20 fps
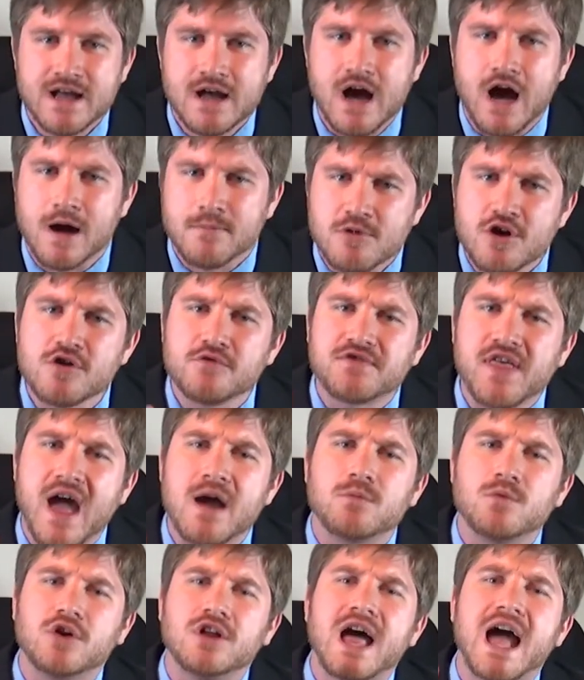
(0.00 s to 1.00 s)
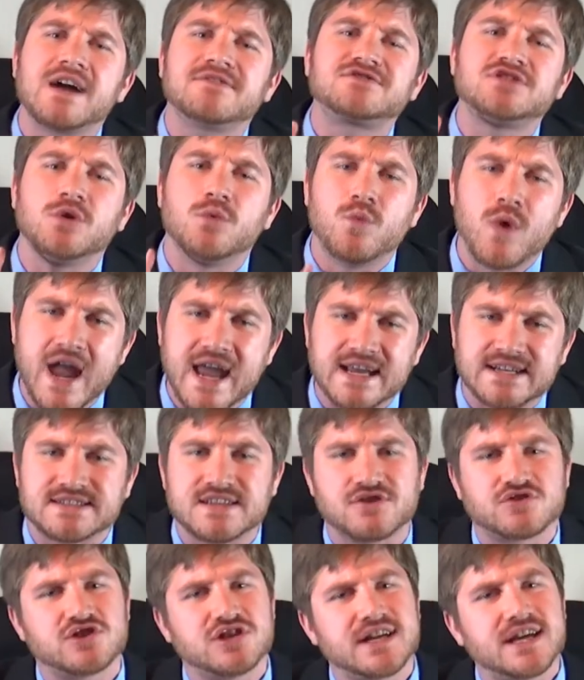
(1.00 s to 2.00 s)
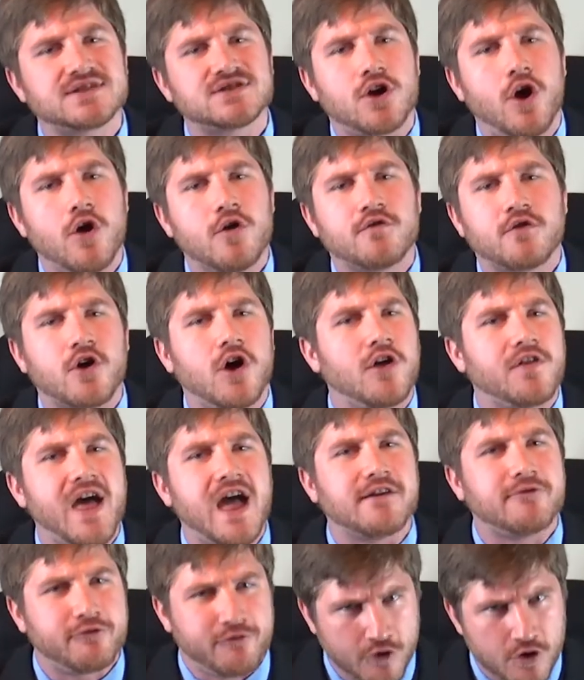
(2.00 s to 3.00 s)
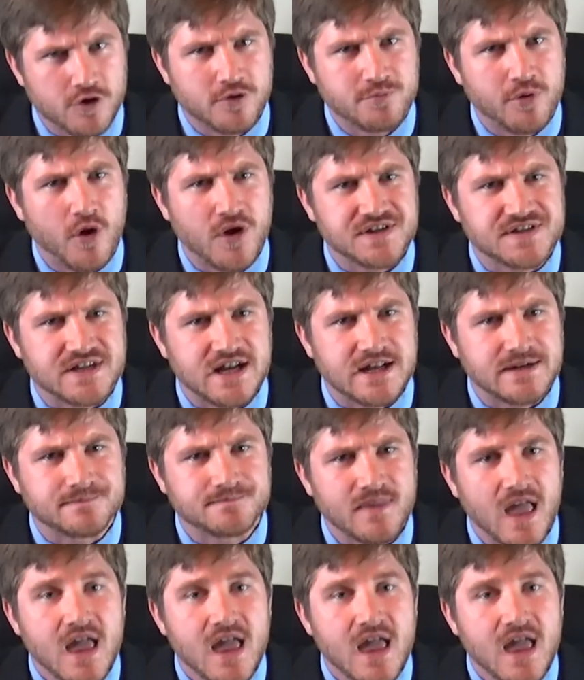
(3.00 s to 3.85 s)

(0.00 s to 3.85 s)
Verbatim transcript: A move that will have to wait till she gets over all that food poisoning.